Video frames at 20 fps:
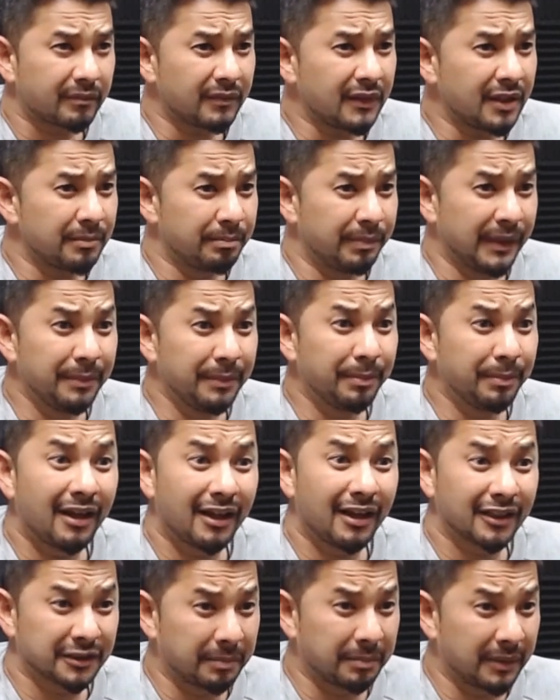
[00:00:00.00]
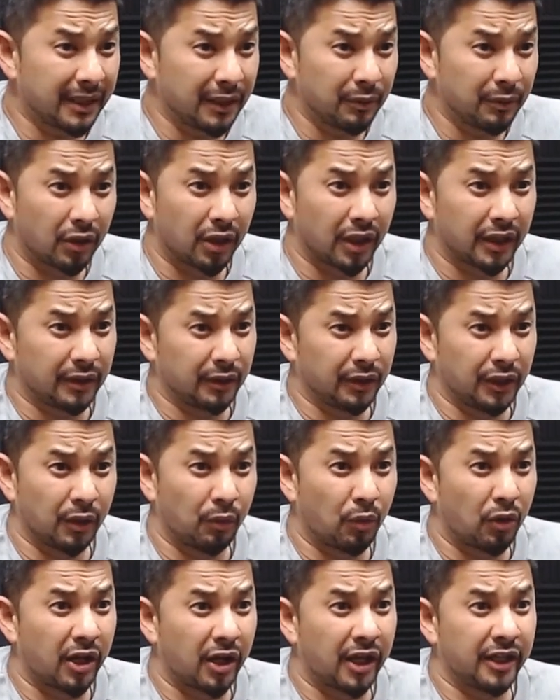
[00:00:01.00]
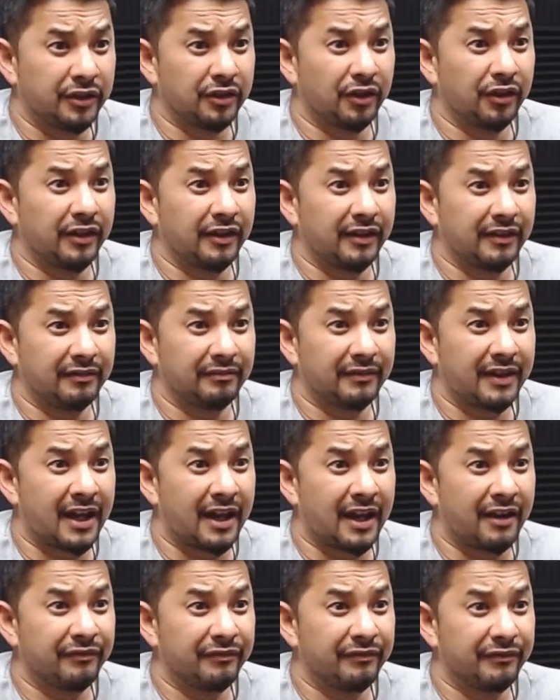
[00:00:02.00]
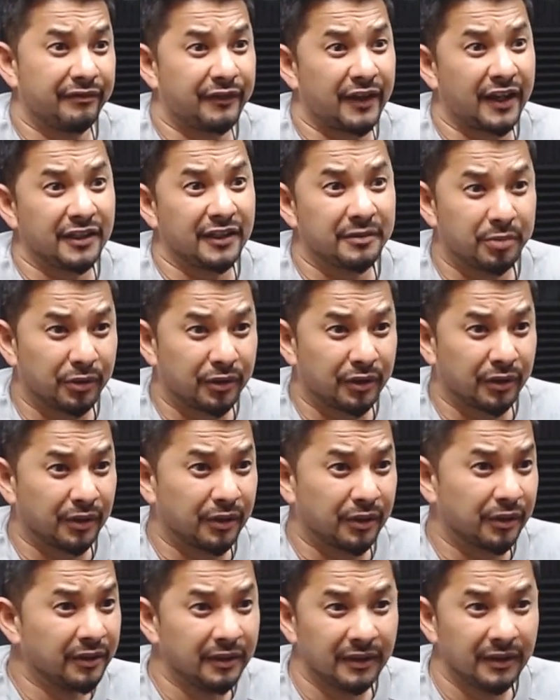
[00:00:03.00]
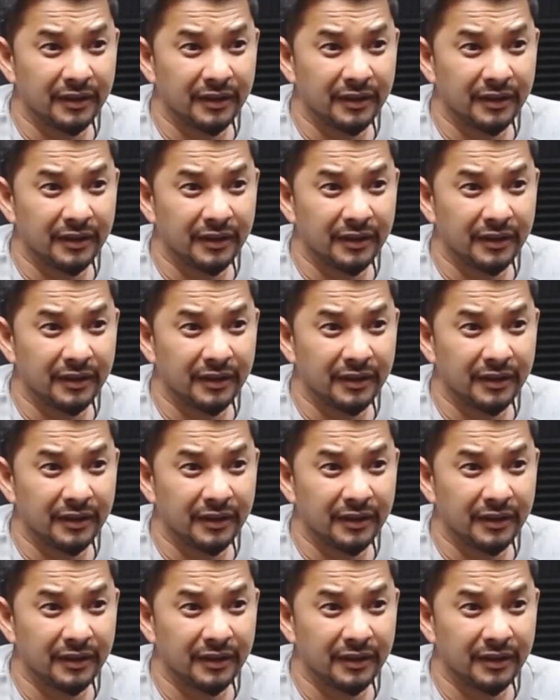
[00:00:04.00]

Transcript: People ask me why I don't have Facebook or,